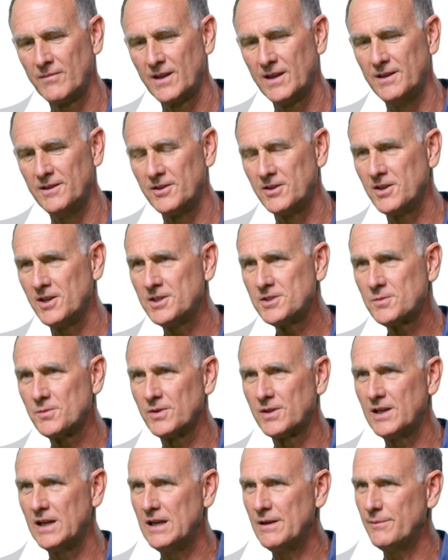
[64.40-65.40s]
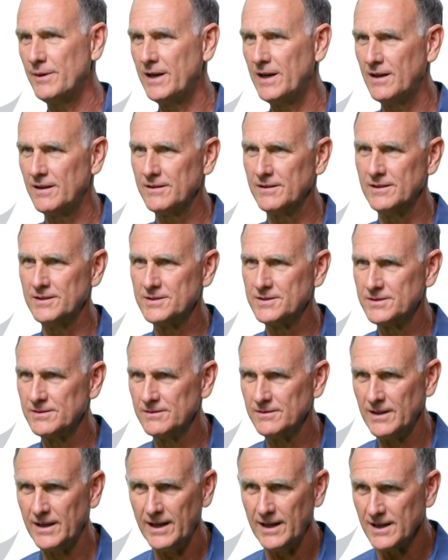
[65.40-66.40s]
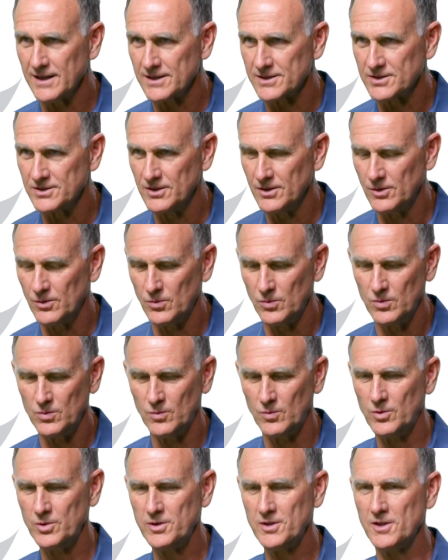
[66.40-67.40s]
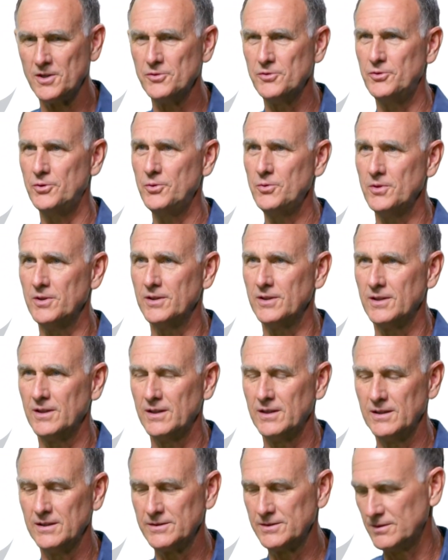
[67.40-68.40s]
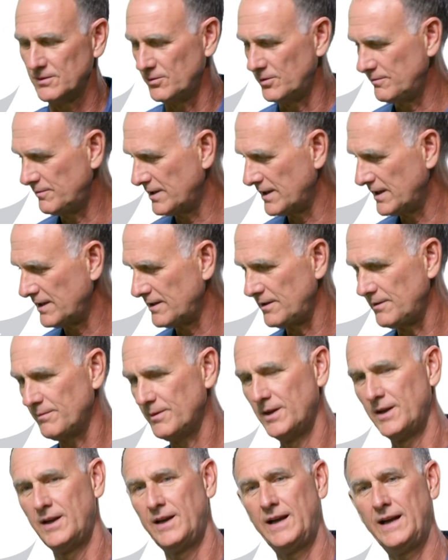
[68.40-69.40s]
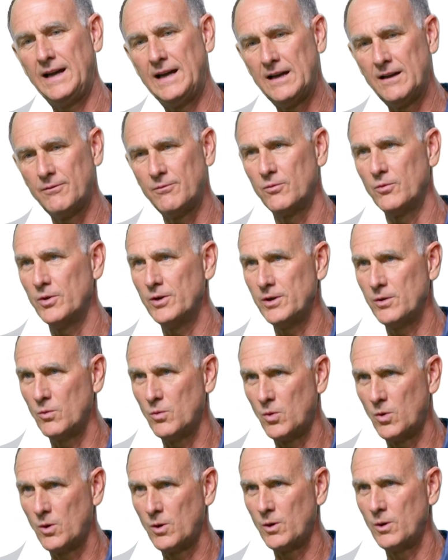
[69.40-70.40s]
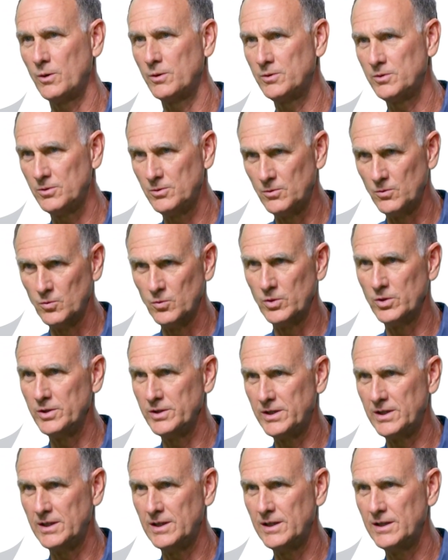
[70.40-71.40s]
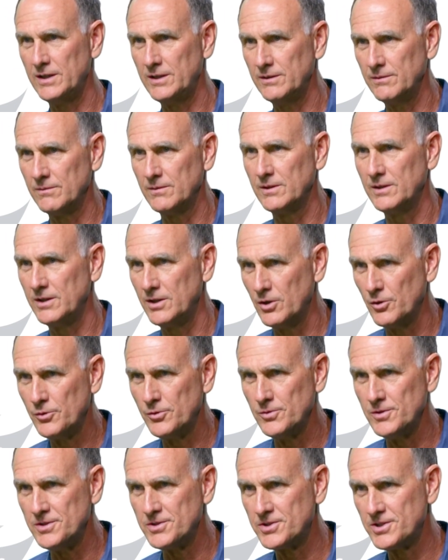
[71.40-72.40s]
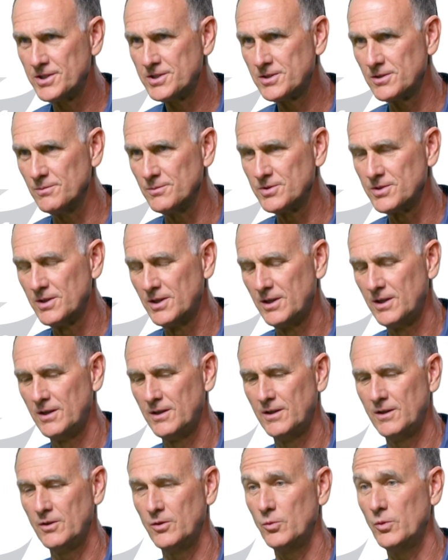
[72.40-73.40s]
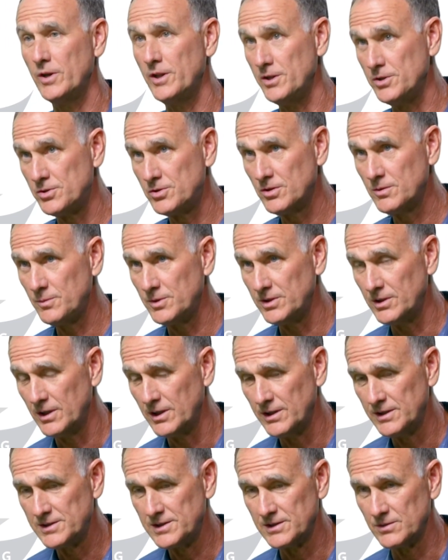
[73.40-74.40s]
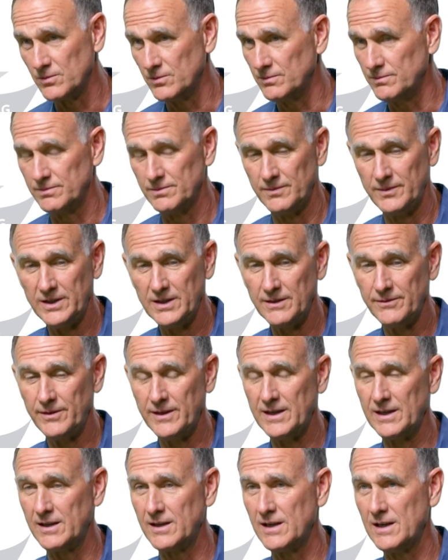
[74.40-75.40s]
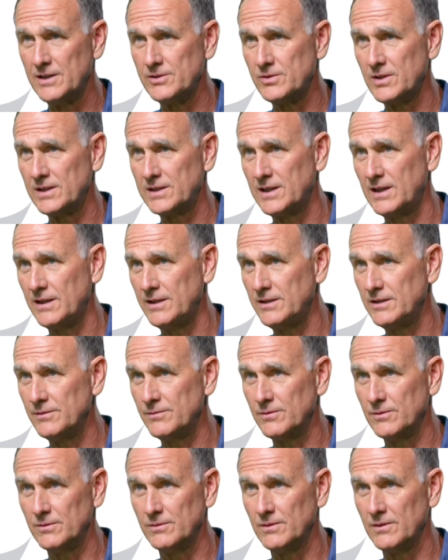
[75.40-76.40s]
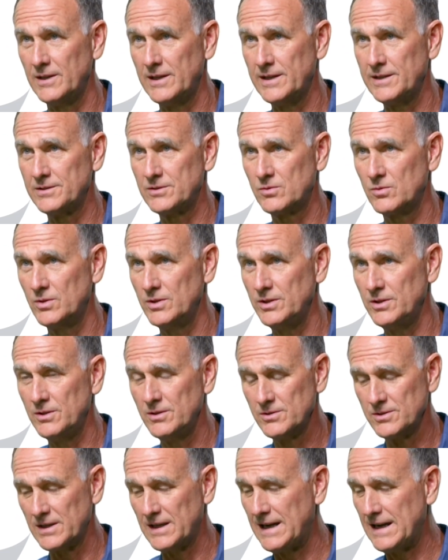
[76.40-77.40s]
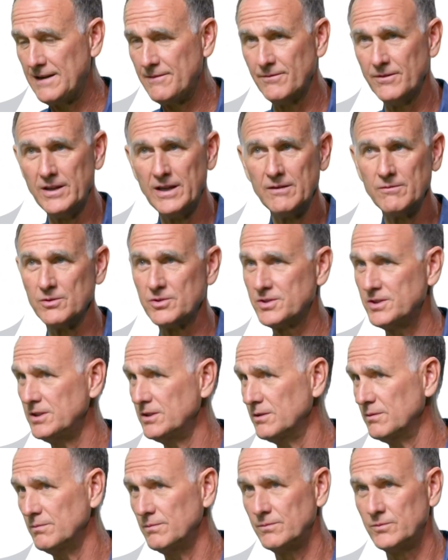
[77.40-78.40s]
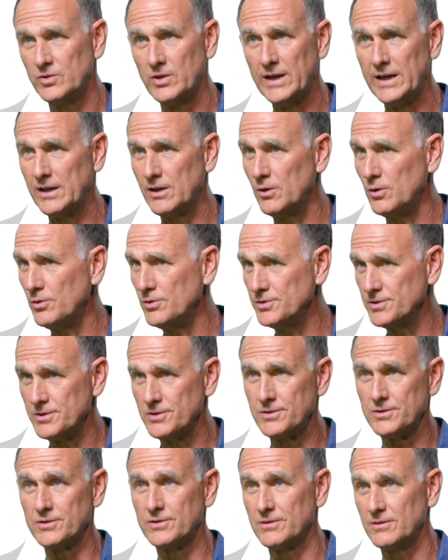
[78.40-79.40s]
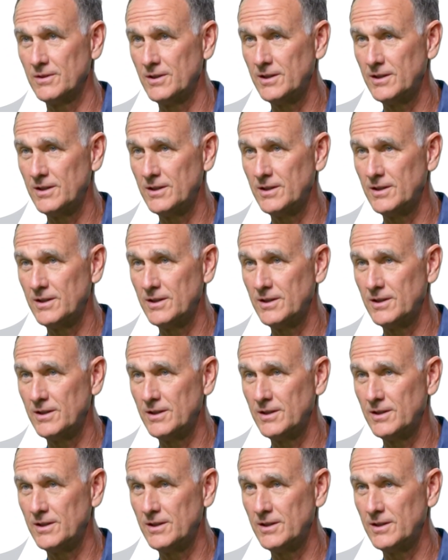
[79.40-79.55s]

And the customer came out and asked, what are y'all doing? So we've got to have running water to really get in and go through these systems the way they should be done. He says, I've had a contract out here for the last 20 years. I've never seen them drag hoses